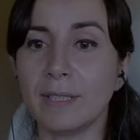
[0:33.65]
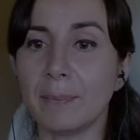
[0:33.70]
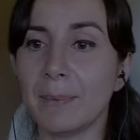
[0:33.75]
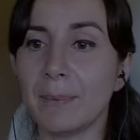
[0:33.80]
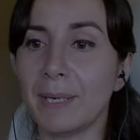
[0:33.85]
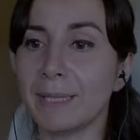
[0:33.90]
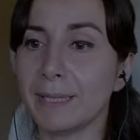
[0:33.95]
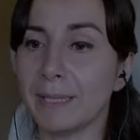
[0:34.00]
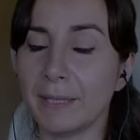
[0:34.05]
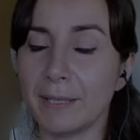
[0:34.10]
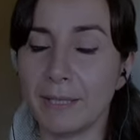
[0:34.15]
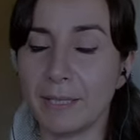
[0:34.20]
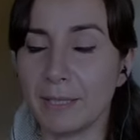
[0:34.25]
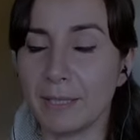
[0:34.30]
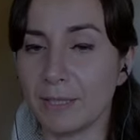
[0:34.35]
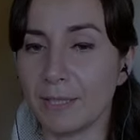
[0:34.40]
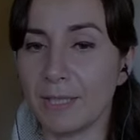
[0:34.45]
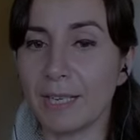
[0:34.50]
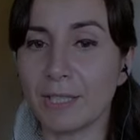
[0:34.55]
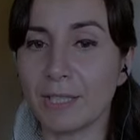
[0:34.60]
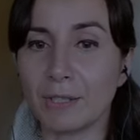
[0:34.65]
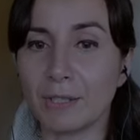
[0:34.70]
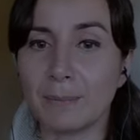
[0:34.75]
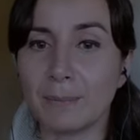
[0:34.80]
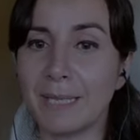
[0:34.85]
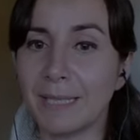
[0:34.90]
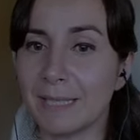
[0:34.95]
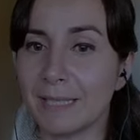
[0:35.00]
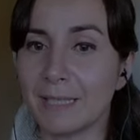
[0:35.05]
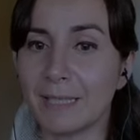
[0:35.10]
Pneumon-
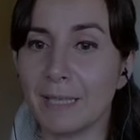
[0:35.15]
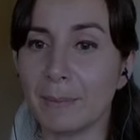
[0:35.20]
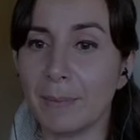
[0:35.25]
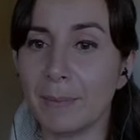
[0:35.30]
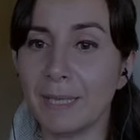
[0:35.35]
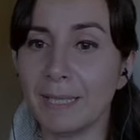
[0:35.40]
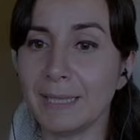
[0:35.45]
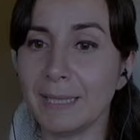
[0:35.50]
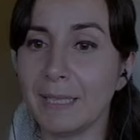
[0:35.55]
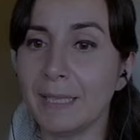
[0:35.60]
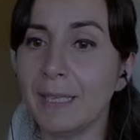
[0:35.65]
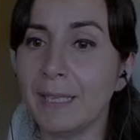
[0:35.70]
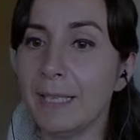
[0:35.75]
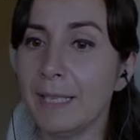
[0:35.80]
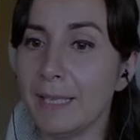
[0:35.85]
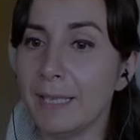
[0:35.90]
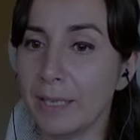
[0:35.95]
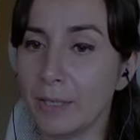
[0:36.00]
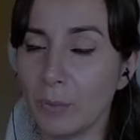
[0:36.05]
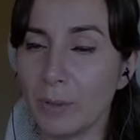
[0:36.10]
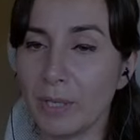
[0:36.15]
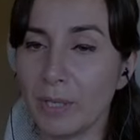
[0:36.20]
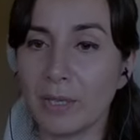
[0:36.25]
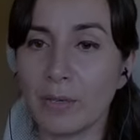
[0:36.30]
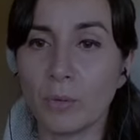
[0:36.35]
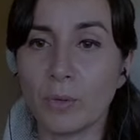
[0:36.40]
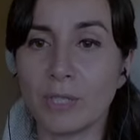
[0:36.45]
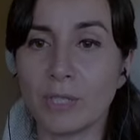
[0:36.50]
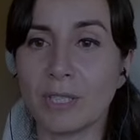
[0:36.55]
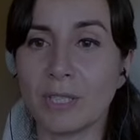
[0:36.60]
International Master Nemanja, and we
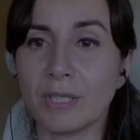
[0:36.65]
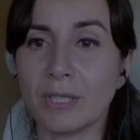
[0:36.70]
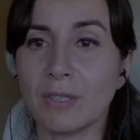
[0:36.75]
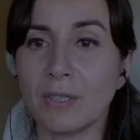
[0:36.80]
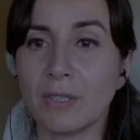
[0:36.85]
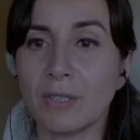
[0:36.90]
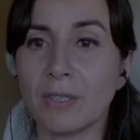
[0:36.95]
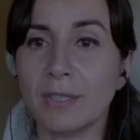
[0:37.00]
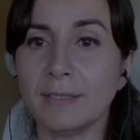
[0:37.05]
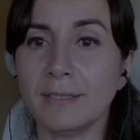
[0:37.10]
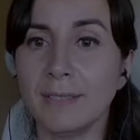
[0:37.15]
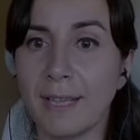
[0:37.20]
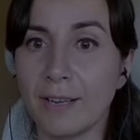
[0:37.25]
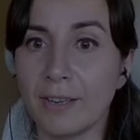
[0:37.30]
can register